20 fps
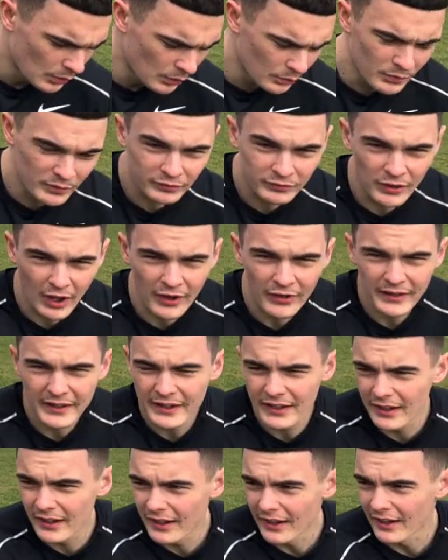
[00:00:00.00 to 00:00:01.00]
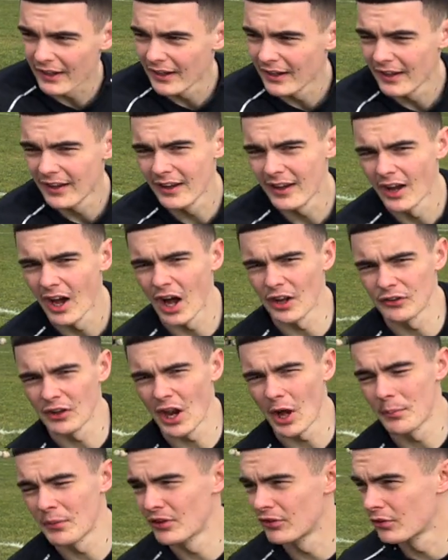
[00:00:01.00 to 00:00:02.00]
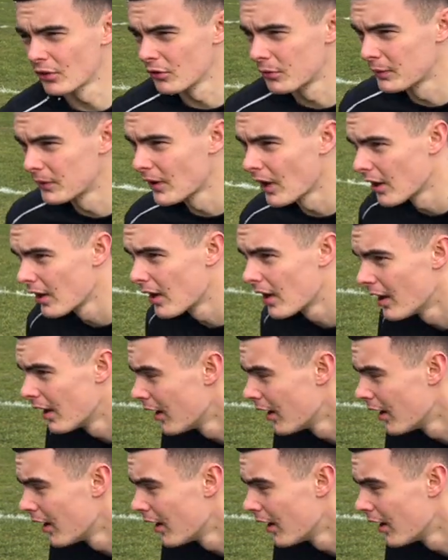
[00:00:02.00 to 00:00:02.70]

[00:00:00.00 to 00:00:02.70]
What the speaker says: we've done the I don't know how many shots we've done.